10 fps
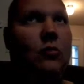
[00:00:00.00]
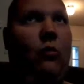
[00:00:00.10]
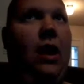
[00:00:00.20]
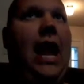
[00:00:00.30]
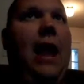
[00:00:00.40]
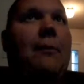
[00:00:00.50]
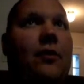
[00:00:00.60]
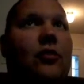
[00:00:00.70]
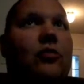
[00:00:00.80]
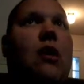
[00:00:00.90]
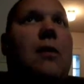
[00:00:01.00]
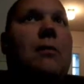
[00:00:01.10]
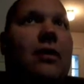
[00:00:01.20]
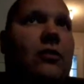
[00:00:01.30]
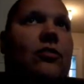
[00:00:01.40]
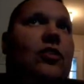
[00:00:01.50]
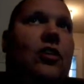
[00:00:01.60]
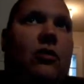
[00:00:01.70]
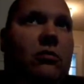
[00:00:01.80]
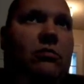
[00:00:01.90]
why it happened this way, because
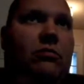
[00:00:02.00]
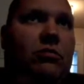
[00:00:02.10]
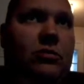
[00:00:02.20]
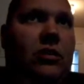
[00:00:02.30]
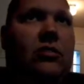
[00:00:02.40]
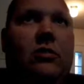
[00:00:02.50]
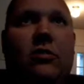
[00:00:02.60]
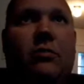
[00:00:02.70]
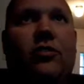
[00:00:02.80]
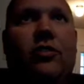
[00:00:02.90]
Justin was a